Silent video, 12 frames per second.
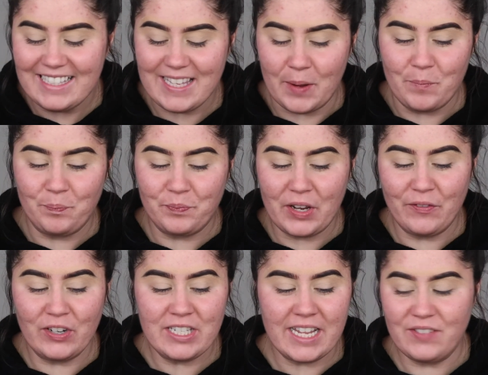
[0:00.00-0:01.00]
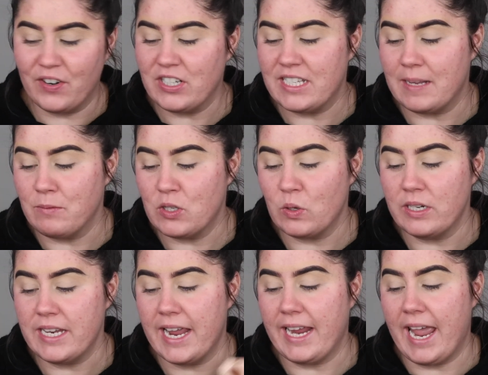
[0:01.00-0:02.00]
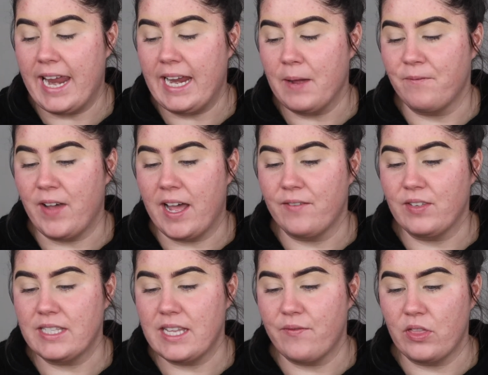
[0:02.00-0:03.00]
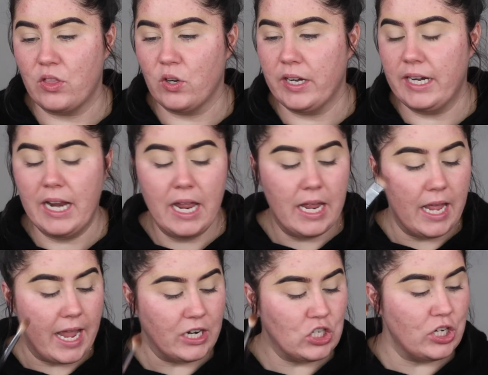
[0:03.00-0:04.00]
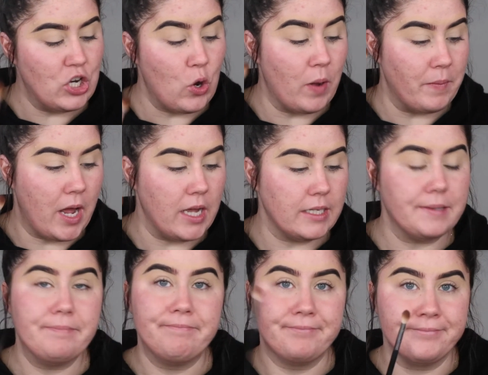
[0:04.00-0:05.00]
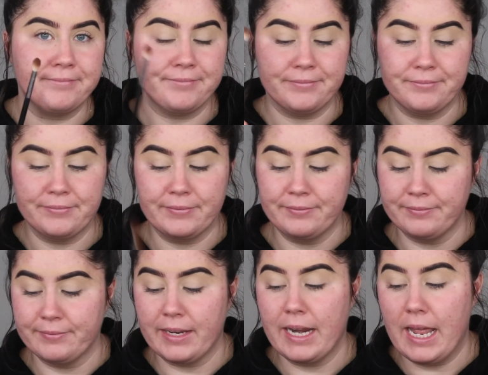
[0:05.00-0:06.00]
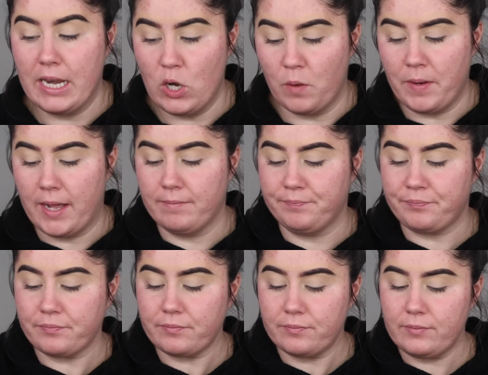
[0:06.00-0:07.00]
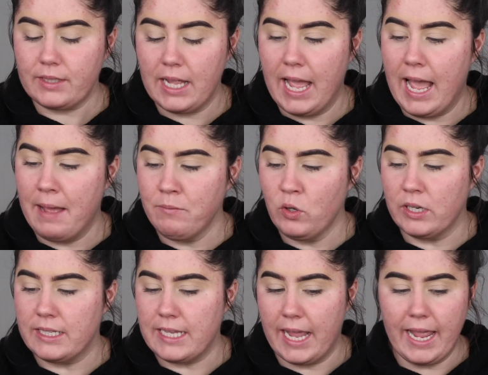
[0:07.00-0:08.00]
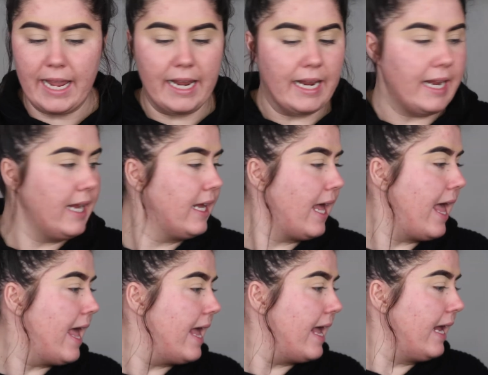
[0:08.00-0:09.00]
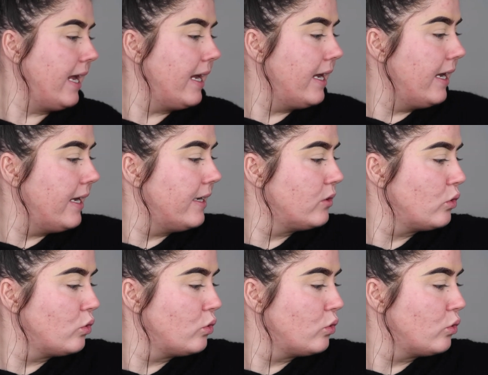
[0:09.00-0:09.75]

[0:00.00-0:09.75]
So first things first, I'm just going to take a M573. Actually, no, I'm not. No, I'm not. I'm going to take a...